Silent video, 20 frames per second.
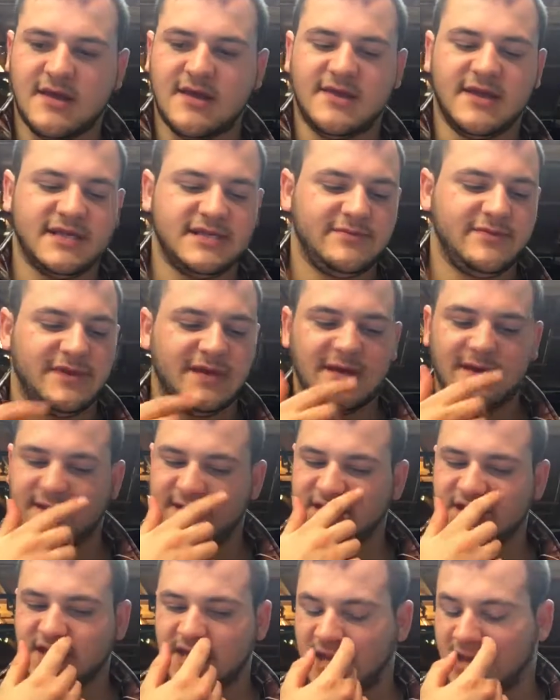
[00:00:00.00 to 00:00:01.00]
That's
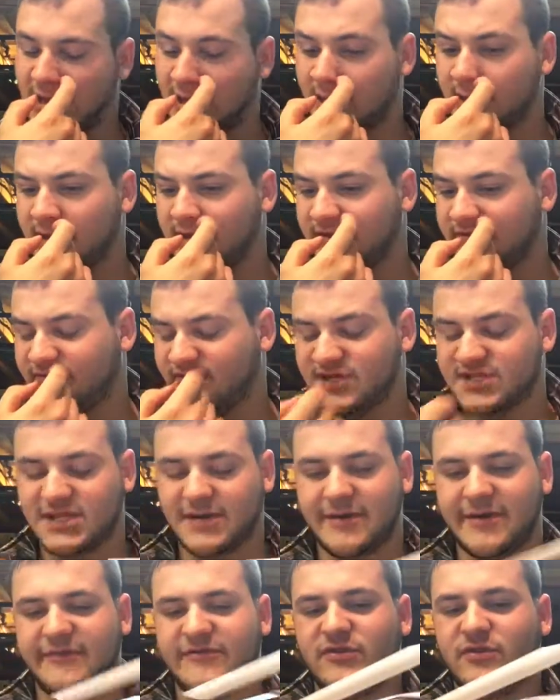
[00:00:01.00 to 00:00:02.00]
because the first
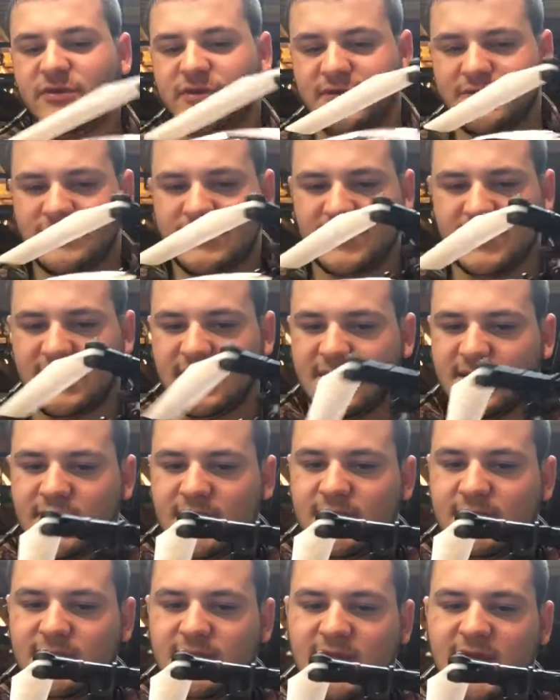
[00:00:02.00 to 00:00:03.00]
time I flew it,
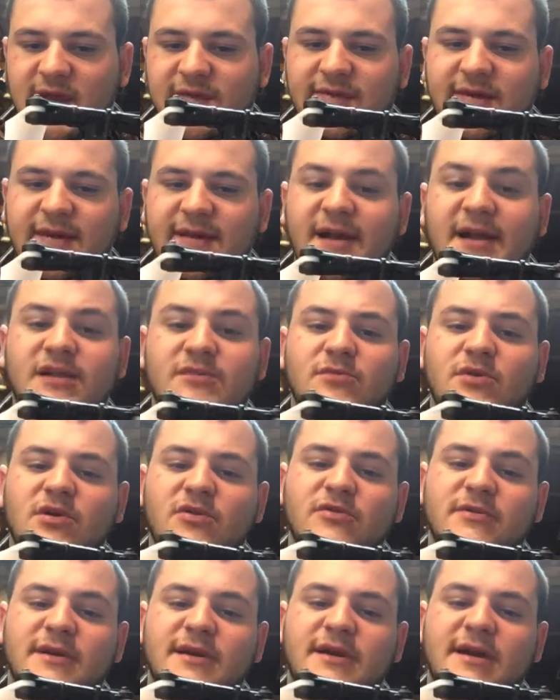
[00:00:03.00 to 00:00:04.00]
I had that
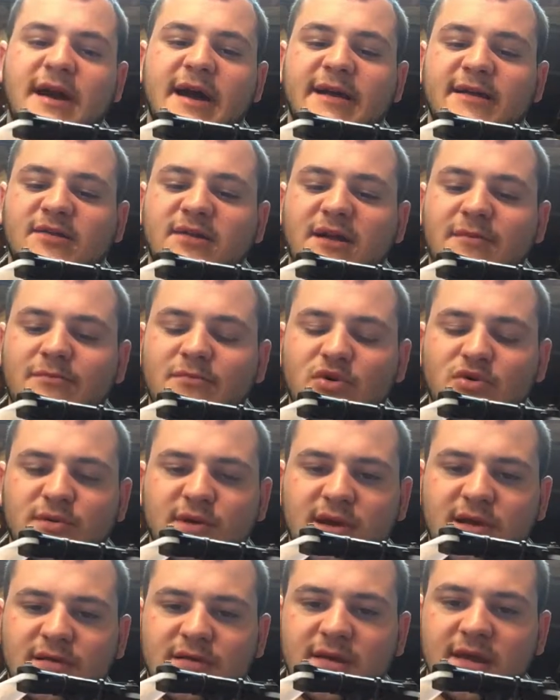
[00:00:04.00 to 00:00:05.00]
idle up mode
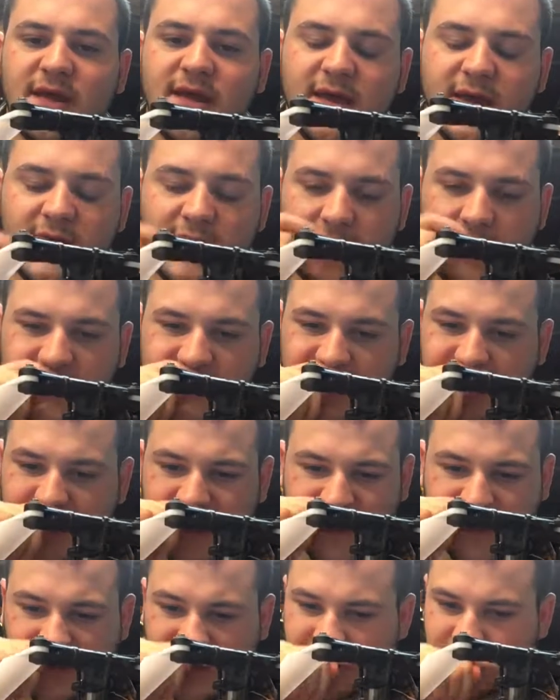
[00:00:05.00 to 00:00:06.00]
on, and that
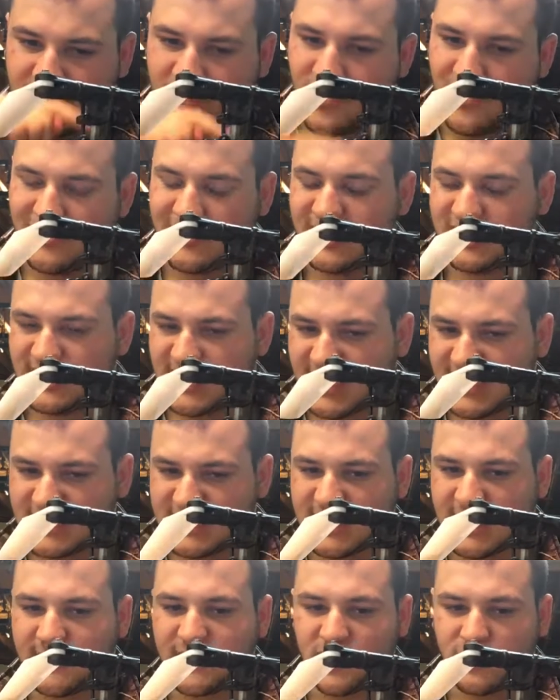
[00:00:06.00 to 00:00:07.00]
idle up mode does not
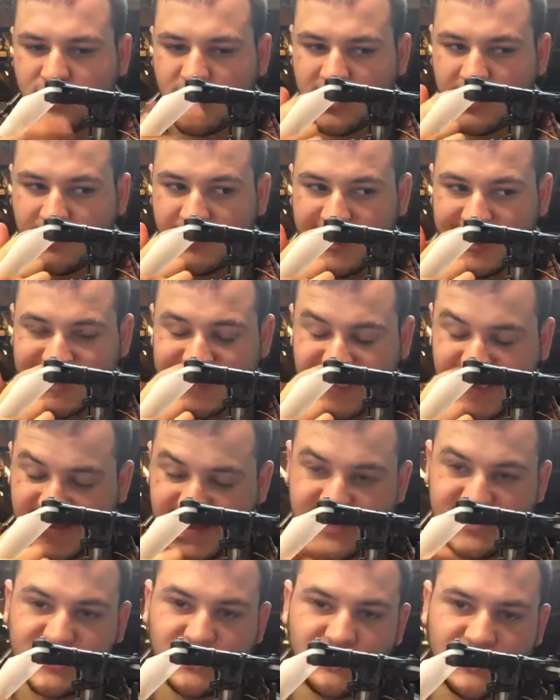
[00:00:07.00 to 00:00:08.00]
stop the rotor blades
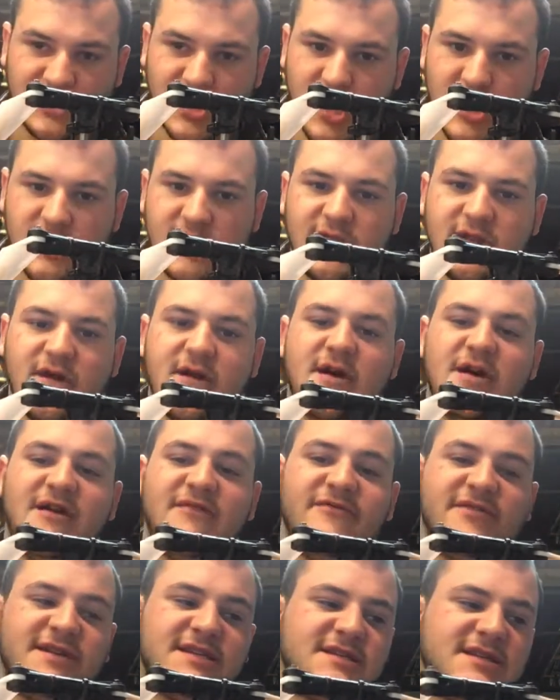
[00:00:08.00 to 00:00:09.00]
unless you turn it
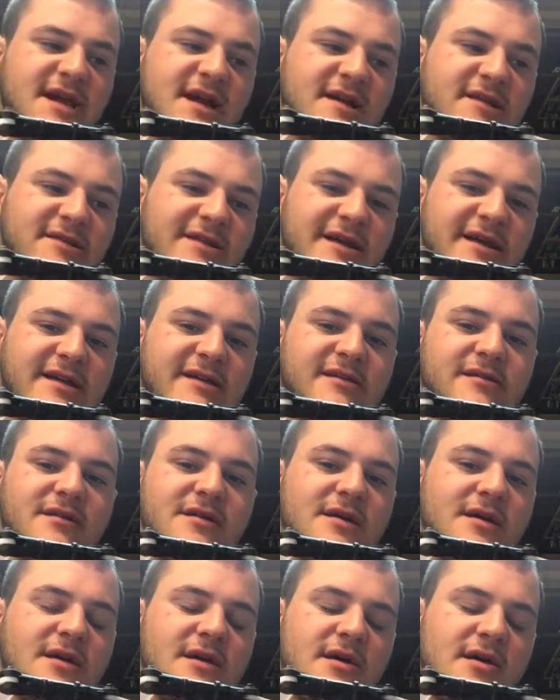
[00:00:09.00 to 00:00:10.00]
off. It's not like
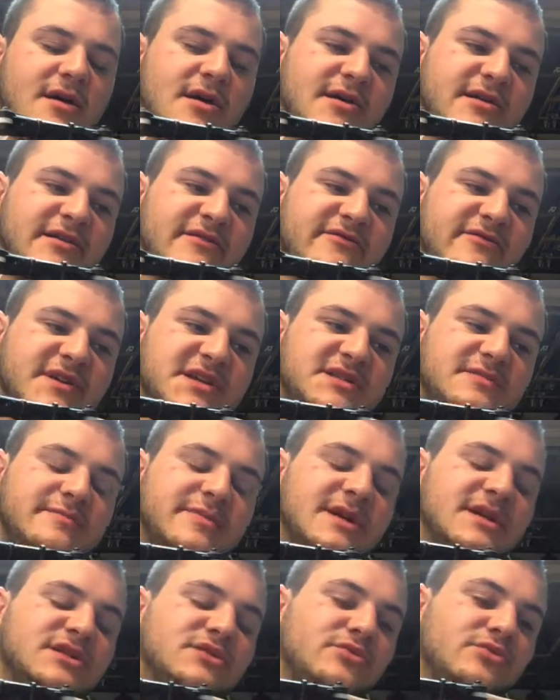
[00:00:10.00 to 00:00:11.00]
on your fixed
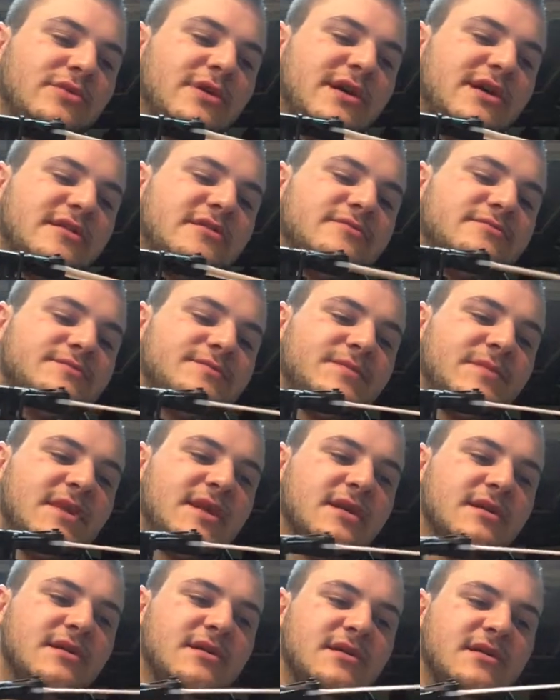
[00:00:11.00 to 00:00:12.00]
pitch where
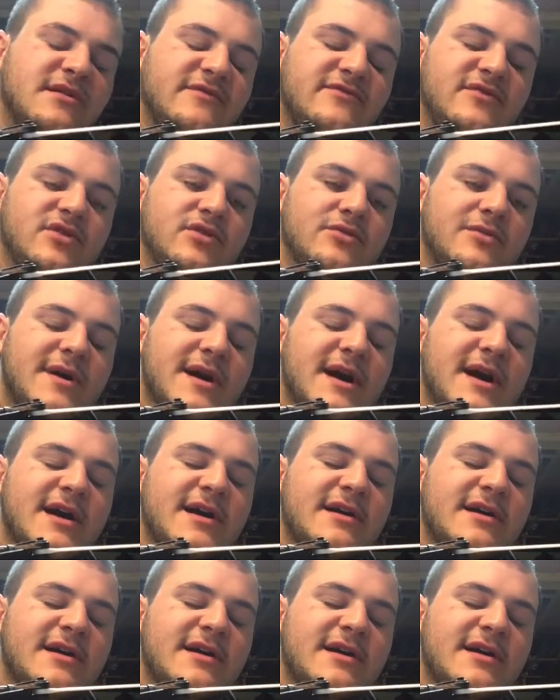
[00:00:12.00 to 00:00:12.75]
if you